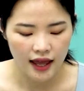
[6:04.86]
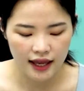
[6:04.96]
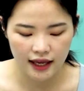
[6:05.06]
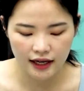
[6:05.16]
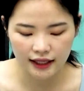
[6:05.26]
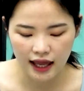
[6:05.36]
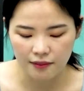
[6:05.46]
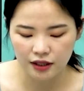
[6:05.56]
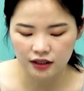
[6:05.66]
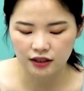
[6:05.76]
In a
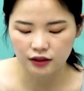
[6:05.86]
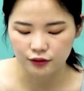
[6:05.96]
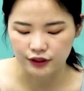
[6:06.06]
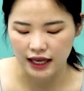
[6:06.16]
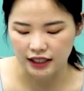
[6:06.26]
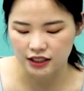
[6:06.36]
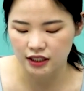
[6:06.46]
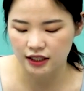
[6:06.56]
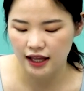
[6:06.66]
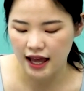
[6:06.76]
chemical
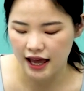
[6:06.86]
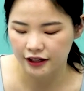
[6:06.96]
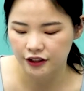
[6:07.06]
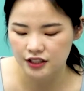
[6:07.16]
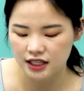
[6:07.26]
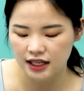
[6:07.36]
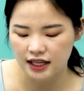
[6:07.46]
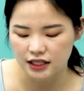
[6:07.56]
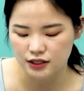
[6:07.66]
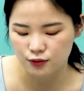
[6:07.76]
reaction, energy
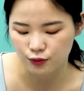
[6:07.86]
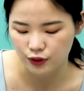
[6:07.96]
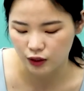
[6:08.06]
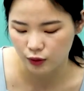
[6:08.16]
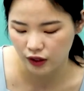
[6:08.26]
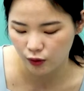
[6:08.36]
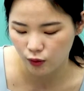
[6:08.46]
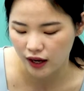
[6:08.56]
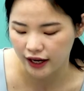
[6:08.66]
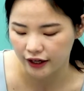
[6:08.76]
is
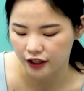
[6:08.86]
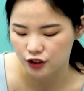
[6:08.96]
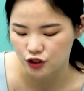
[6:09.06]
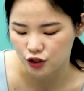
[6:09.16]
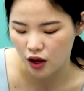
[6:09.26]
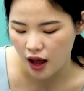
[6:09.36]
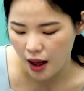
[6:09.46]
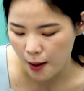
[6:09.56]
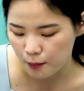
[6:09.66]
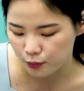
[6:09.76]
required to
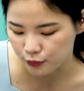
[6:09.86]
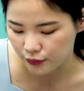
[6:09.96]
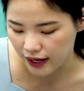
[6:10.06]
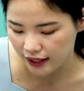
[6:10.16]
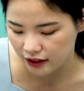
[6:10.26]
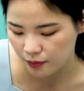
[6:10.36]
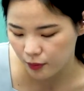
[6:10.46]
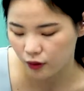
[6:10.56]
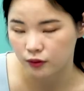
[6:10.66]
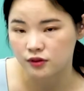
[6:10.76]
break the
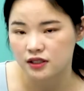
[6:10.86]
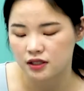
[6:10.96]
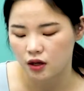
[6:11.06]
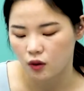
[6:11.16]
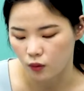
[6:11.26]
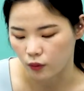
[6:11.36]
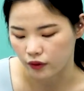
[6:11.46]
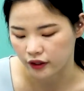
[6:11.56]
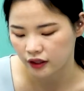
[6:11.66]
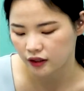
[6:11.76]
bonds,
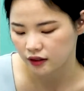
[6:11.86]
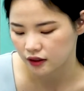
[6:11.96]
or